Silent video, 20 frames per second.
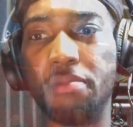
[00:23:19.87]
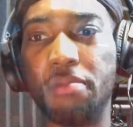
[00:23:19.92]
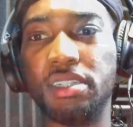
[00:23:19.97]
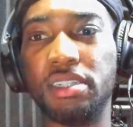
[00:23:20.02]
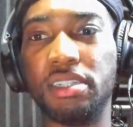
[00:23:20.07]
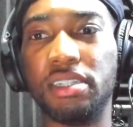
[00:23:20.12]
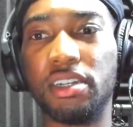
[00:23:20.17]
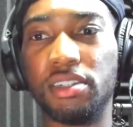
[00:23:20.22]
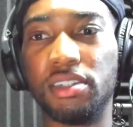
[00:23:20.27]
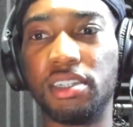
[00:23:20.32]

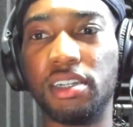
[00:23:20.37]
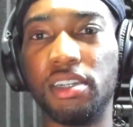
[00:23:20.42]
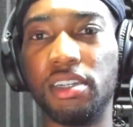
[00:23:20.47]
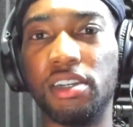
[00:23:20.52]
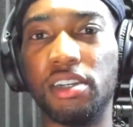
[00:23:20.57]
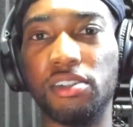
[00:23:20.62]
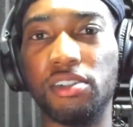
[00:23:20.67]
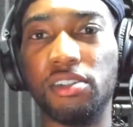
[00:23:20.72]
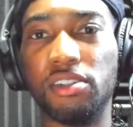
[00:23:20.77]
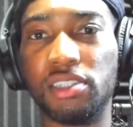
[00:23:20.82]

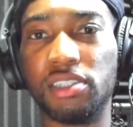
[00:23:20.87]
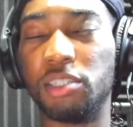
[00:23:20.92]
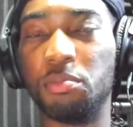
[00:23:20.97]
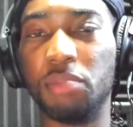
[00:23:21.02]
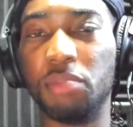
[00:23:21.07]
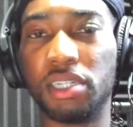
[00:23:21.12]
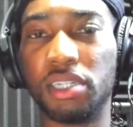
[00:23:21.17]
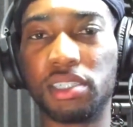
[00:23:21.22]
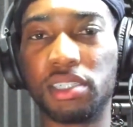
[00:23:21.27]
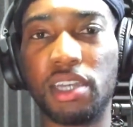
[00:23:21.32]
Tarantino's his
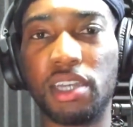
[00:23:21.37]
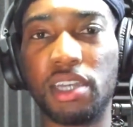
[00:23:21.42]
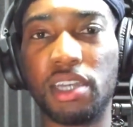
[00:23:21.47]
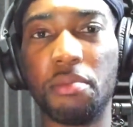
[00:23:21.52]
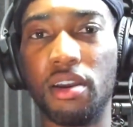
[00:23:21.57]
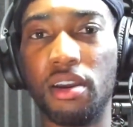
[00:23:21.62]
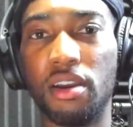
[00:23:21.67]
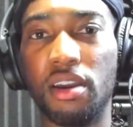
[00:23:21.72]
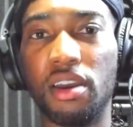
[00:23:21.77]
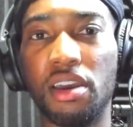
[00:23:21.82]
mixtape
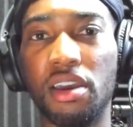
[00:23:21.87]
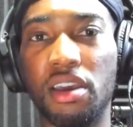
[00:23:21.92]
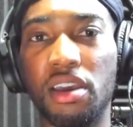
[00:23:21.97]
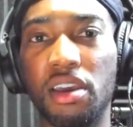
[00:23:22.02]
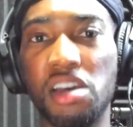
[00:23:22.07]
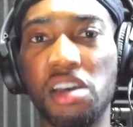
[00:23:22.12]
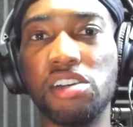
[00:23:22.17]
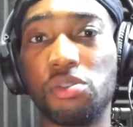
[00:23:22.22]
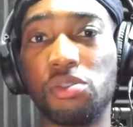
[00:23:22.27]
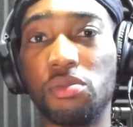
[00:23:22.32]
era.
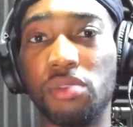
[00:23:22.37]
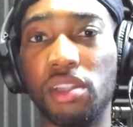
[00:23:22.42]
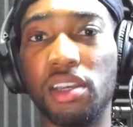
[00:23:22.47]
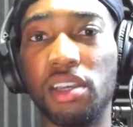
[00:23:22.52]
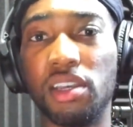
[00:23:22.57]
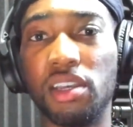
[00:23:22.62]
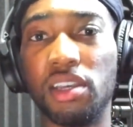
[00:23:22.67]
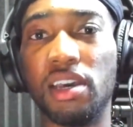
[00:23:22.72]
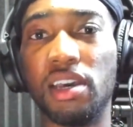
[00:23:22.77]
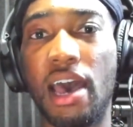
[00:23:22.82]
This is a really
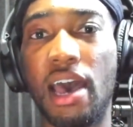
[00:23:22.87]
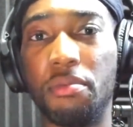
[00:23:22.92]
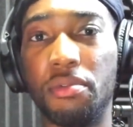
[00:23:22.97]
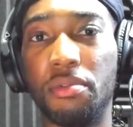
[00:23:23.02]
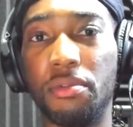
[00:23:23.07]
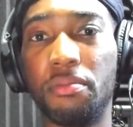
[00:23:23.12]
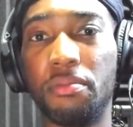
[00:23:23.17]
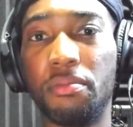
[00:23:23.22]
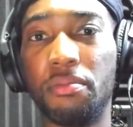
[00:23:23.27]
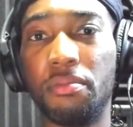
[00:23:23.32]
good
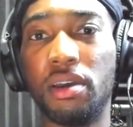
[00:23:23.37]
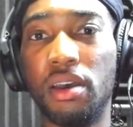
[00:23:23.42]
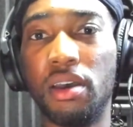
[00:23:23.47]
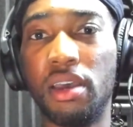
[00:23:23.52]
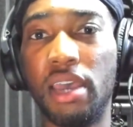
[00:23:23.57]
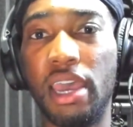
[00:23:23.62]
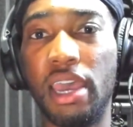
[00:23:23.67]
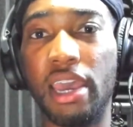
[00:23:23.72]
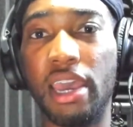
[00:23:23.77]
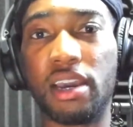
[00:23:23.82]
album.
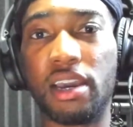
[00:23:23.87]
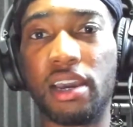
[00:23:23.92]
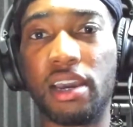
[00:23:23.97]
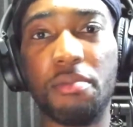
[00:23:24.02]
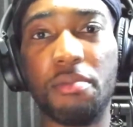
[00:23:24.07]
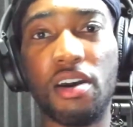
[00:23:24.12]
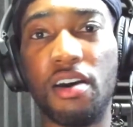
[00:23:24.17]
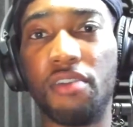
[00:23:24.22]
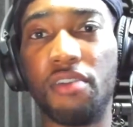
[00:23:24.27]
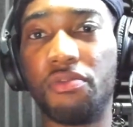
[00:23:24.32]
And coming
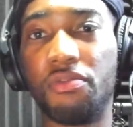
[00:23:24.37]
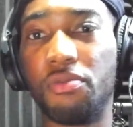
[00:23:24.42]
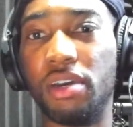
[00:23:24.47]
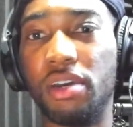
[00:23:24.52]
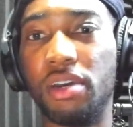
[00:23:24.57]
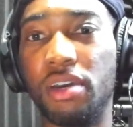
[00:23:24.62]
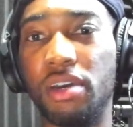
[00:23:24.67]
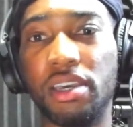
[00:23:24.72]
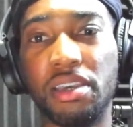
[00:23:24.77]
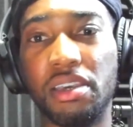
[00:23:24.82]
off
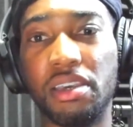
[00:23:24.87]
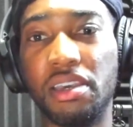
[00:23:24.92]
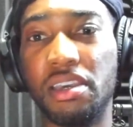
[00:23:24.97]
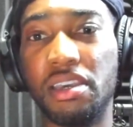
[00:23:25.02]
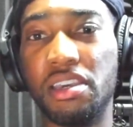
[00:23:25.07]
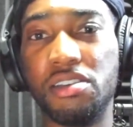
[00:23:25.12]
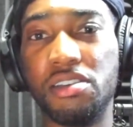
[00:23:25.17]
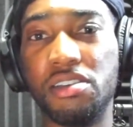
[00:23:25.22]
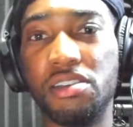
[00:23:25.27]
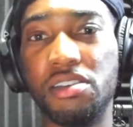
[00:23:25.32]
what
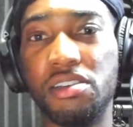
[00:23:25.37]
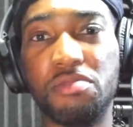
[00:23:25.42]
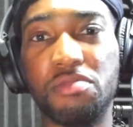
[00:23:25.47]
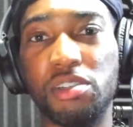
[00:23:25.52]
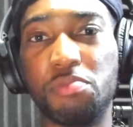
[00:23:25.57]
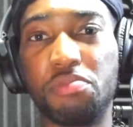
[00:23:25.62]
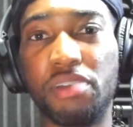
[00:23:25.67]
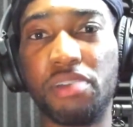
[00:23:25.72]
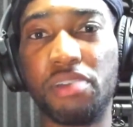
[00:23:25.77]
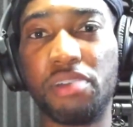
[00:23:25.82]
he was
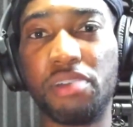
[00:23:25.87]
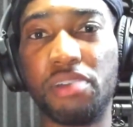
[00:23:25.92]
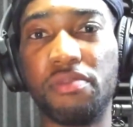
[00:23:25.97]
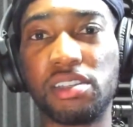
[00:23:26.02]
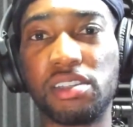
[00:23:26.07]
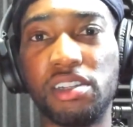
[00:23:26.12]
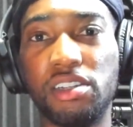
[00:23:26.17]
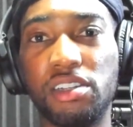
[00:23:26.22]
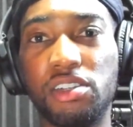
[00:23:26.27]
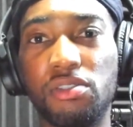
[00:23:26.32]

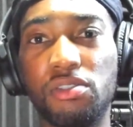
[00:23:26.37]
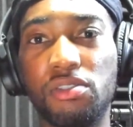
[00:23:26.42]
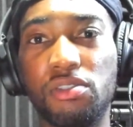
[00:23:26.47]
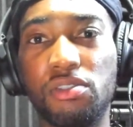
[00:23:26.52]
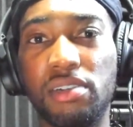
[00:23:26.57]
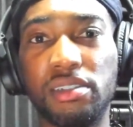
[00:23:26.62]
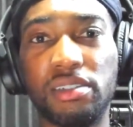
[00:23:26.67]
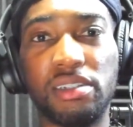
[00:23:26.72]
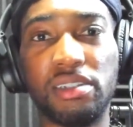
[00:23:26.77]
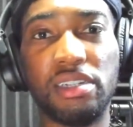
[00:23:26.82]
previously
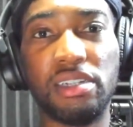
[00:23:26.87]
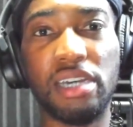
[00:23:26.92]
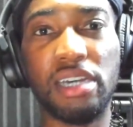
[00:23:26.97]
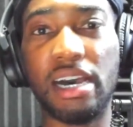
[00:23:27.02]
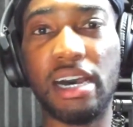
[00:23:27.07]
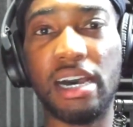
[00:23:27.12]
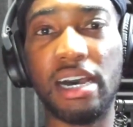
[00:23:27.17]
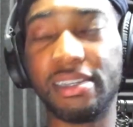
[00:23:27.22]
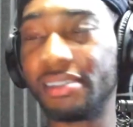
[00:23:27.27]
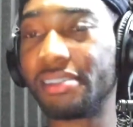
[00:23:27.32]
doing,
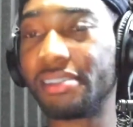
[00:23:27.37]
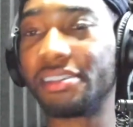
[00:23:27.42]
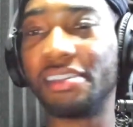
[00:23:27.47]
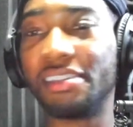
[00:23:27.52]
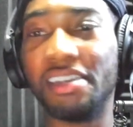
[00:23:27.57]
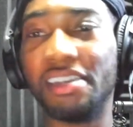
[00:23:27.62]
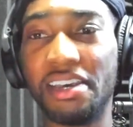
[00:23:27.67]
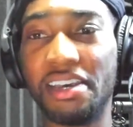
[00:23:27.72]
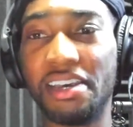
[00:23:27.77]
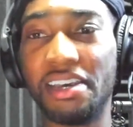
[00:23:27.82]

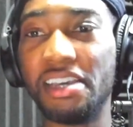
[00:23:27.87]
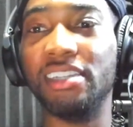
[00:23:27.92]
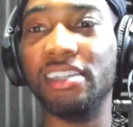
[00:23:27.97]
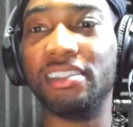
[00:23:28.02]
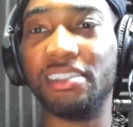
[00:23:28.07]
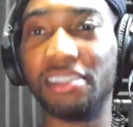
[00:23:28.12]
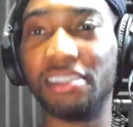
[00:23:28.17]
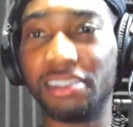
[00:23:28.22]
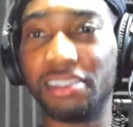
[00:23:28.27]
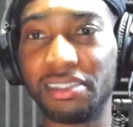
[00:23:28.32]
this
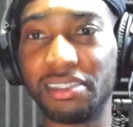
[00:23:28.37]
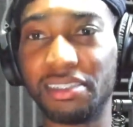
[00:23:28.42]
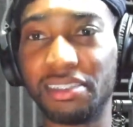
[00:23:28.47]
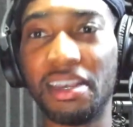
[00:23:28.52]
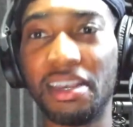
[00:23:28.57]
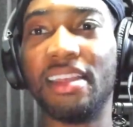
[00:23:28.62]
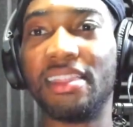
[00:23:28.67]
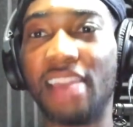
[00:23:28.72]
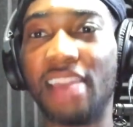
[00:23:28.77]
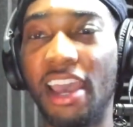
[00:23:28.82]
is
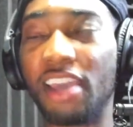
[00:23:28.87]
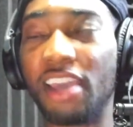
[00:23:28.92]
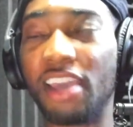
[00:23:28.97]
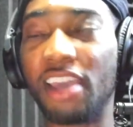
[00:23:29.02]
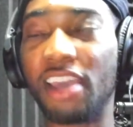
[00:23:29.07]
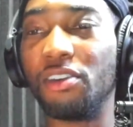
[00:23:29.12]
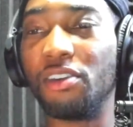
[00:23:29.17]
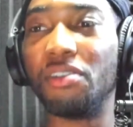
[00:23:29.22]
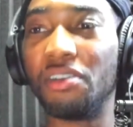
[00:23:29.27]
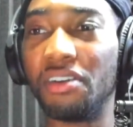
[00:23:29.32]
thank
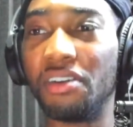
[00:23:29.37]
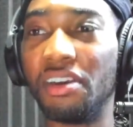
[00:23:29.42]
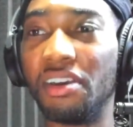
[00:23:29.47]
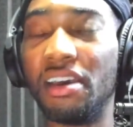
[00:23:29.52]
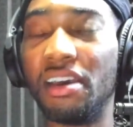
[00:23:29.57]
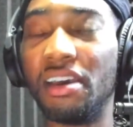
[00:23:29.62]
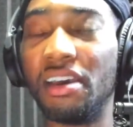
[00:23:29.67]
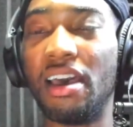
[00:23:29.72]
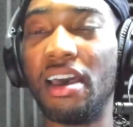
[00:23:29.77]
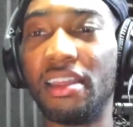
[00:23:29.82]
you.
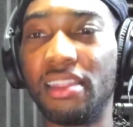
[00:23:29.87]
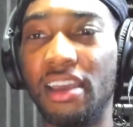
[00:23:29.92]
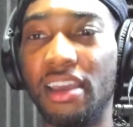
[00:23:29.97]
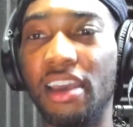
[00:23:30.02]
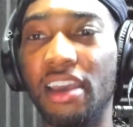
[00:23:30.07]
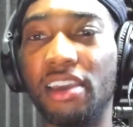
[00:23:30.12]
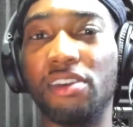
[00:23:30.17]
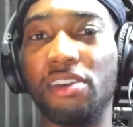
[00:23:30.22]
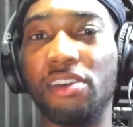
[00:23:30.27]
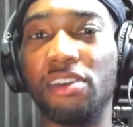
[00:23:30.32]

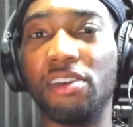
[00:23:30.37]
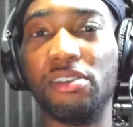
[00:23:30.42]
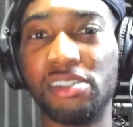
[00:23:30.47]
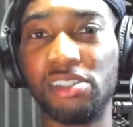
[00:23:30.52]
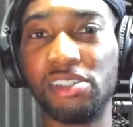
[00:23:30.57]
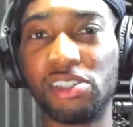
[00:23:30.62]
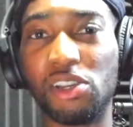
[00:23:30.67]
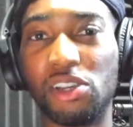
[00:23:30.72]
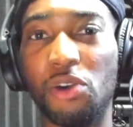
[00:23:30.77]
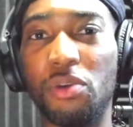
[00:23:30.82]
Thank you.
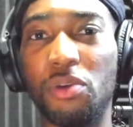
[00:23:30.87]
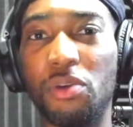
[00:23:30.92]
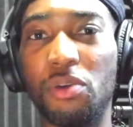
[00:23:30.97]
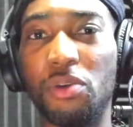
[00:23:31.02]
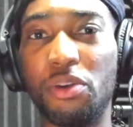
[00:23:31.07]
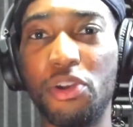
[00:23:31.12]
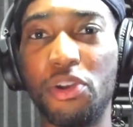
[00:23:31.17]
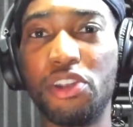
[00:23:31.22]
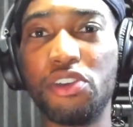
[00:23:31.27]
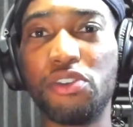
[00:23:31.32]
So what
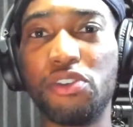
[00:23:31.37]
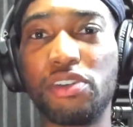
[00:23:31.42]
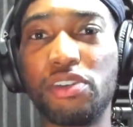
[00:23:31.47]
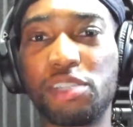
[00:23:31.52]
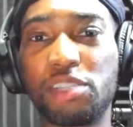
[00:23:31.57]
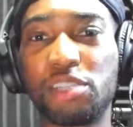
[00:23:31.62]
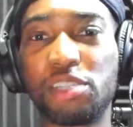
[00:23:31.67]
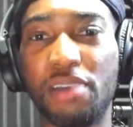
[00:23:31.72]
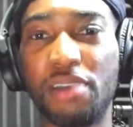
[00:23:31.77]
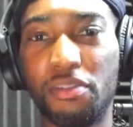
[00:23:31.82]
do you
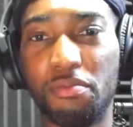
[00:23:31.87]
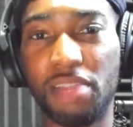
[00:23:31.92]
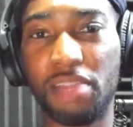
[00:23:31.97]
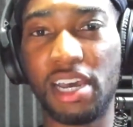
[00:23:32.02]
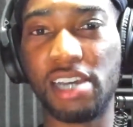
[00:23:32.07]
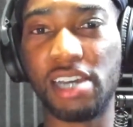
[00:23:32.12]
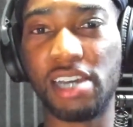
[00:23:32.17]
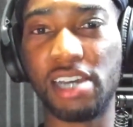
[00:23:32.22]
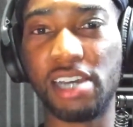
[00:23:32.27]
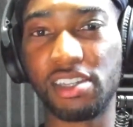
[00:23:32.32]
expect from
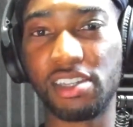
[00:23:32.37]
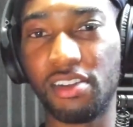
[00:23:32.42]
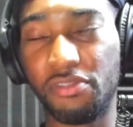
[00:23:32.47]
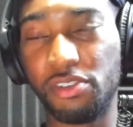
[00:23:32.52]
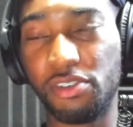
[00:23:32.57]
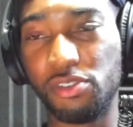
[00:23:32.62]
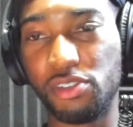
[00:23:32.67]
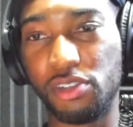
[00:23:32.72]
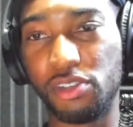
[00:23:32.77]
Logic in the future,